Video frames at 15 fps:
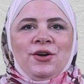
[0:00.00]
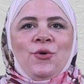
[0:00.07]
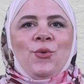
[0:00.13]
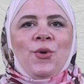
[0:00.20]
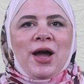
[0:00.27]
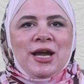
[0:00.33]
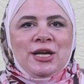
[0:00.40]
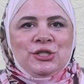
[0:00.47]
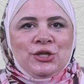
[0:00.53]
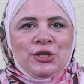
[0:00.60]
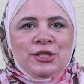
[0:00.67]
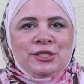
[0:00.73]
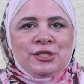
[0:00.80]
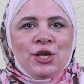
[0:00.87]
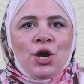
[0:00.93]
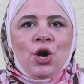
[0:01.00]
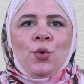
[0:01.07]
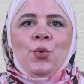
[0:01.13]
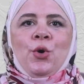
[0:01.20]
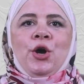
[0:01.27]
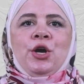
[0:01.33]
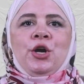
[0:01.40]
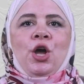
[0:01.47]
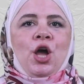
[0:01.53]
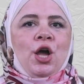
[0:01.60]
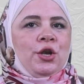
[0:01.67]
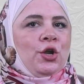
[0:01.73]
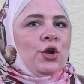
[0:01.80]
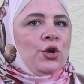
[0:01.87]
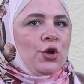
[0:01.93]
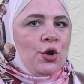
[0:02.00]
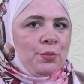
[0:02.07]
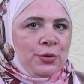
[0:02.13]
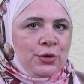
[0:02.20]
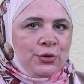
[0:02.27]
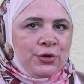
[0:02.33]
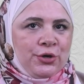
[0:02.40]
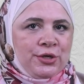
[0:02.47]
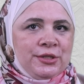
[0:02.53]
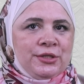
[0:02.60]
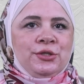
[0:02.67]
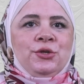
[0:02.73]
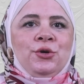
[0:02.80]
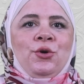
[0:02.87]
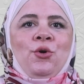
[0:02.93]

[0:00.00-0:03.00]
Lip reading: Writers work on computers